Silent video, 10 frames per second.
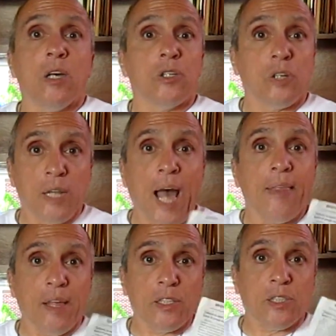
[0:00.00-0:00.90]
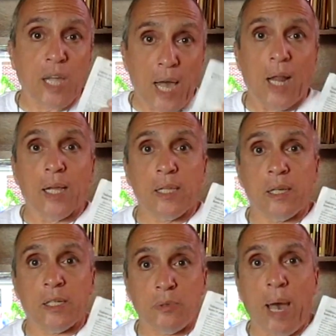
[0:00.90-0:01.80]
So now they're telling
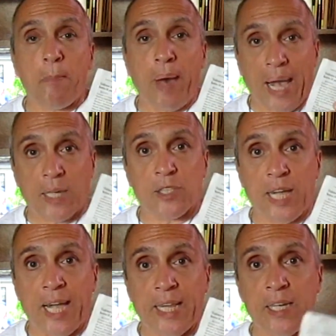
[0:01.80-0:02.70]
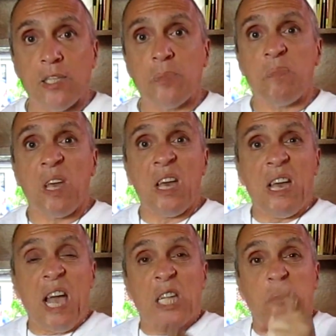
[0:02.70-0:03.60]
the trapped Pakistanians,
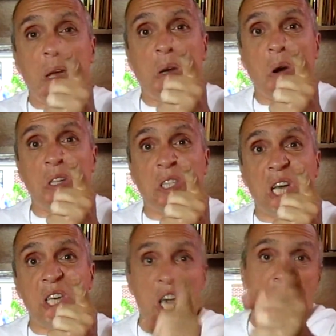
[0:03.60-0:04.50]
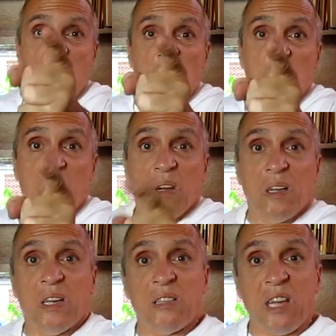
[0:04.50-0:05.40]
it's because of you,
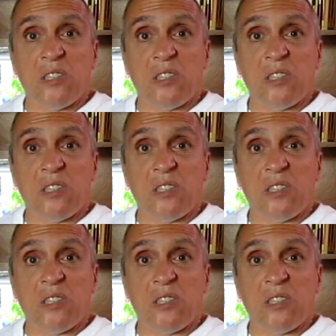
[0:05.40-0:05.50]
the